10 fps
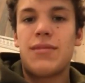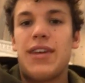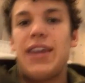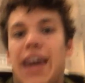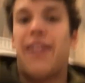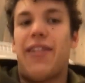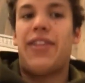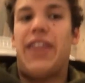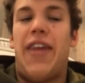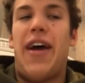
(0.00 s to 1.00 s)
Yeah,
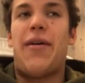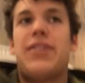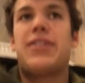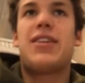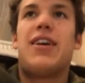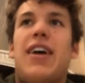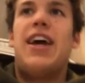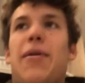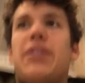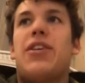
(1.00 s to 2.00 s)
yeah, that was,
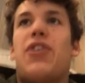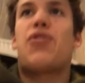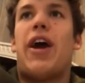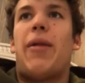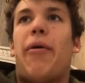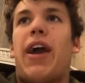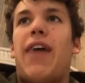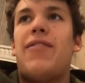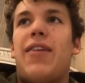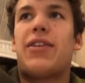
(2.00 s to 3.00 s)
it was incredible. Like,
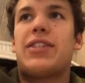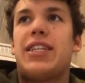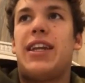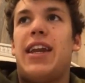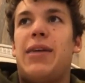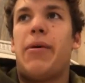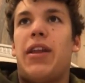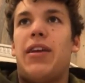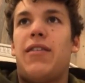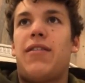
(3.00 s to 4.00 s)
I've never seen
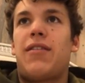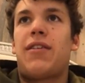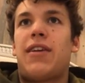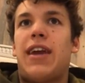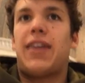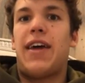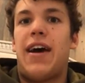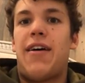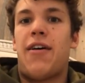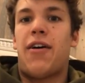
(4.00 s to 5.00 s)
anybody kick
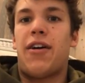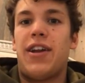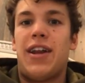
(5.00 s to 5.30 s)
that hard in